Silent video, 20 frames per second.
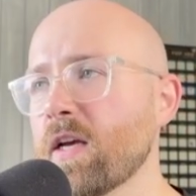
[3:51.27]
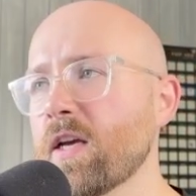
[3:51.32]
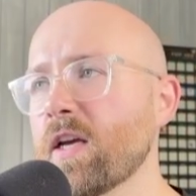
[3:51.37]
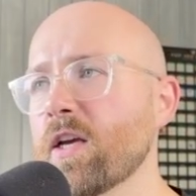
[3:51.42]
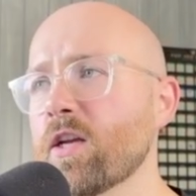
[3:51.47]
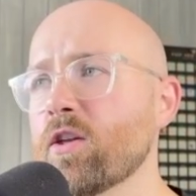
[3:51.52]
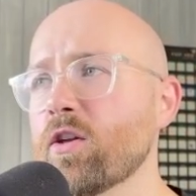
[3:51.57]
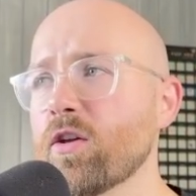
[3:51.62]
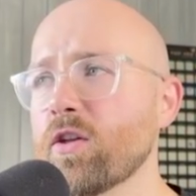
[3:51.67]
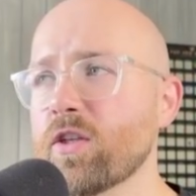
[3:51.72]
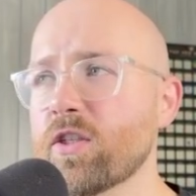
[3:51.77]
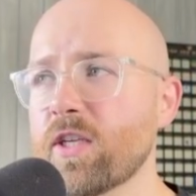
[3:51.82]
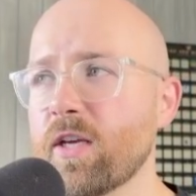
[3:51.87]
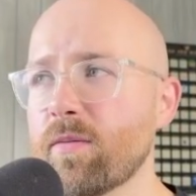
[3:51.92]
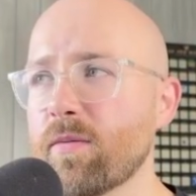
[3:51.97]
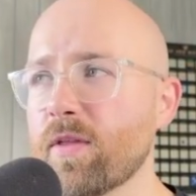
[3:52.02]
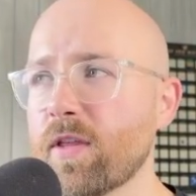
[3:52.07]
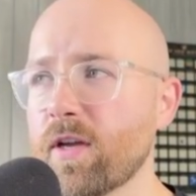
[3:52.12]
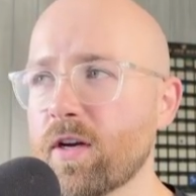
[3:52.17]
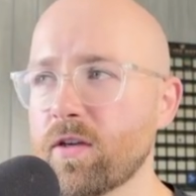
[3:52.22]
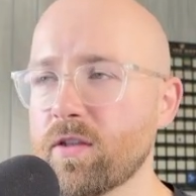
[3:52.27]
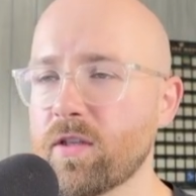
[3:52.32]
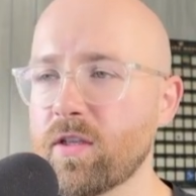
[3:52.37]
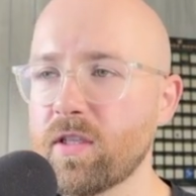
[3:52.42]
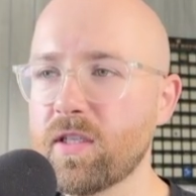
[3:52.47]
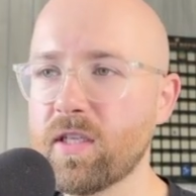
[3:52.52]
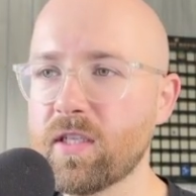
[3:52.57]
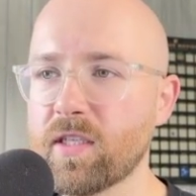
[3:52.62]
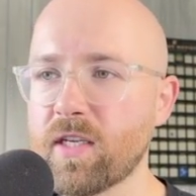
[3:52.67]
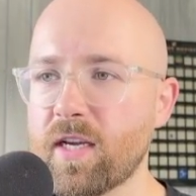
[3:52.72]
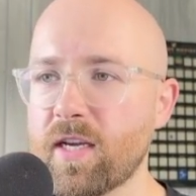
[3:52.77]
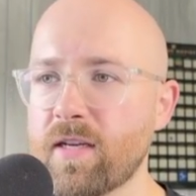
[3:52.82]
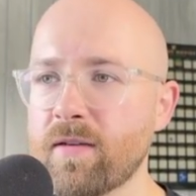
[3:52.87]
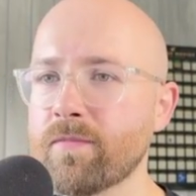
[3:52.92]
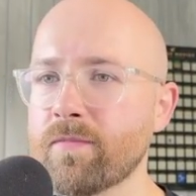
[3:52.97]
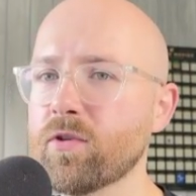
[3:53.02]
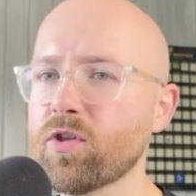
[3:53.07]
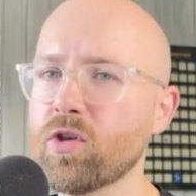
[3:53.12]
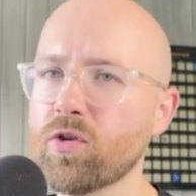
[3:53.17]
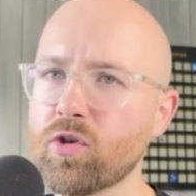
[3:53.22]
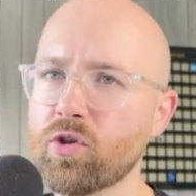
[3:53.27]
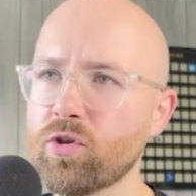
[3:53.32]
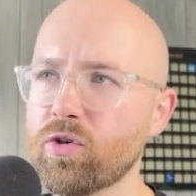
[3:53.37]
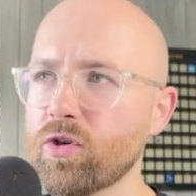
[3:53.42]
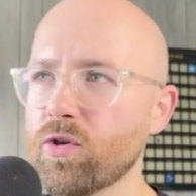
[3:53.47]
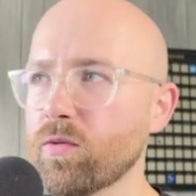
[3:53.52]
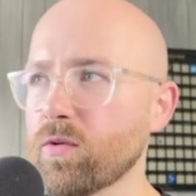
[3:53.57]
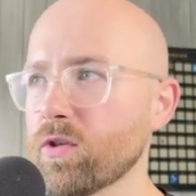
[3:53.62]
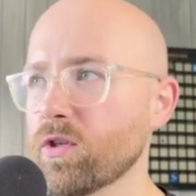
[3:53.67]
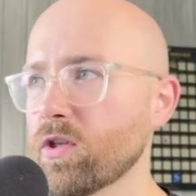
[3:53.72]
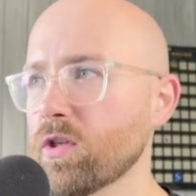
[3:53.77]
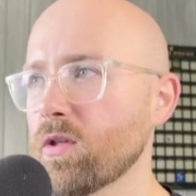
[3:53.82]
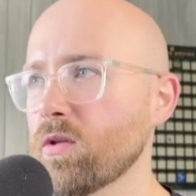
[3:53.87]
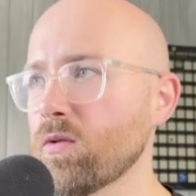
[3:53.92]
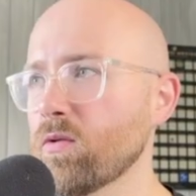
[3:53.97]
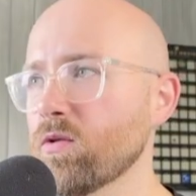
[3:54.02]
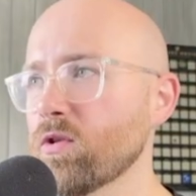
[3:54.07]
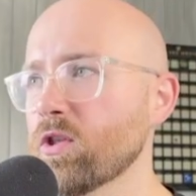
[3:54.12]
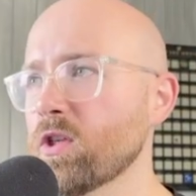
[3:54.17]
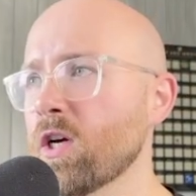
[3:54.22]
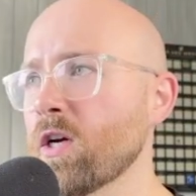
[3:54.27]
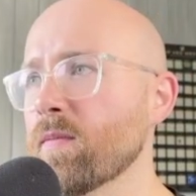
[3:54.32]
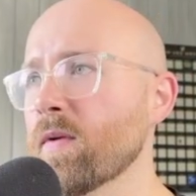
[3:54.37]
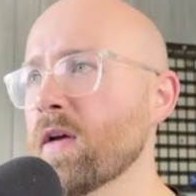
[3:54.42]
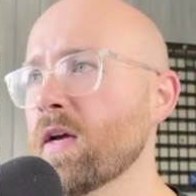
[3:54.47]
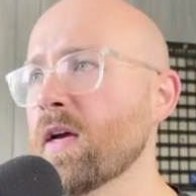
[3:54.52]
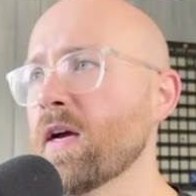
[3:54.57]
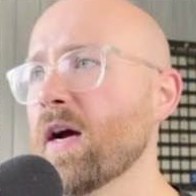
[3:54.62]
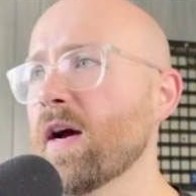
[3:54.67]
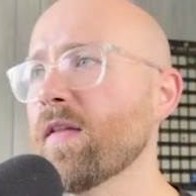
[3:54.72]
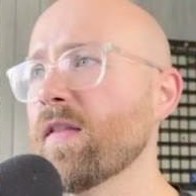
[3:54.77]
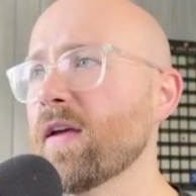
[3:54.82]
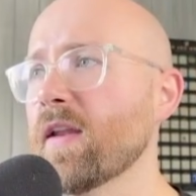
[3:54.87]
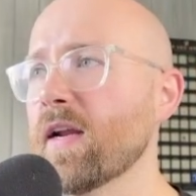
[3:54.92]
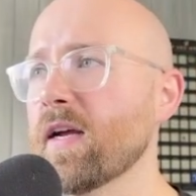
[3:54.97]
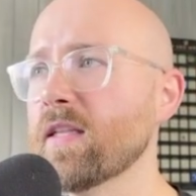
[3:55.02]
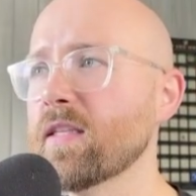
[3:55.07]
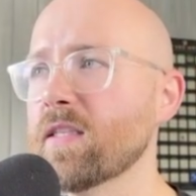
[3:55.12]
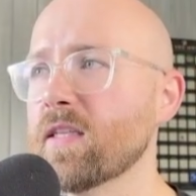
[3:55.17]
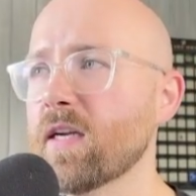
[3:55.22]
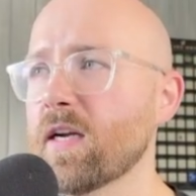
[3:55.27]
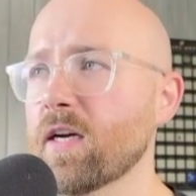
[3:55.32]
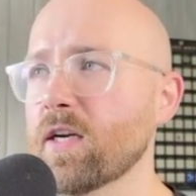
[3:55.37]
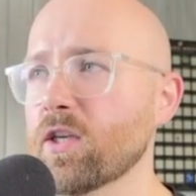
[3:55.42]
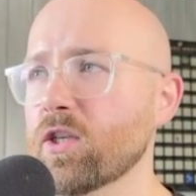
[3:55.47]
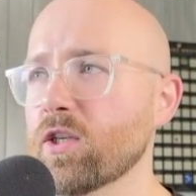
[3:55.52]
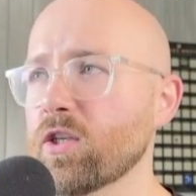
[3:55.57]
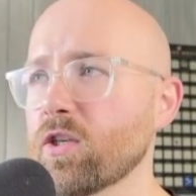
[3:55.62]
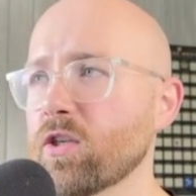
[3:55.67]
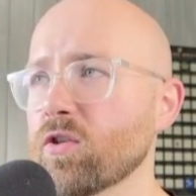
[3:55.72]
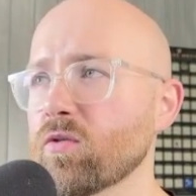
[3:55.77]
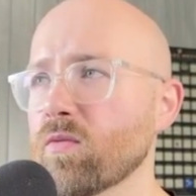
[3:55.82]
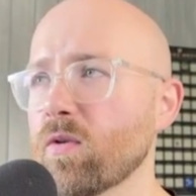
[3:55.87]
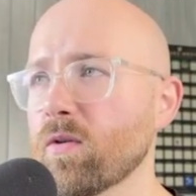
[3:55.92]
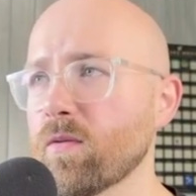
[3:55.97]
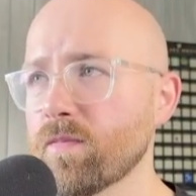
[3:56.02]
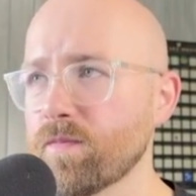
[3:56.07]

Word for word: You can do the same thing under design, which I'll show you once it loads up. And then interaction as well.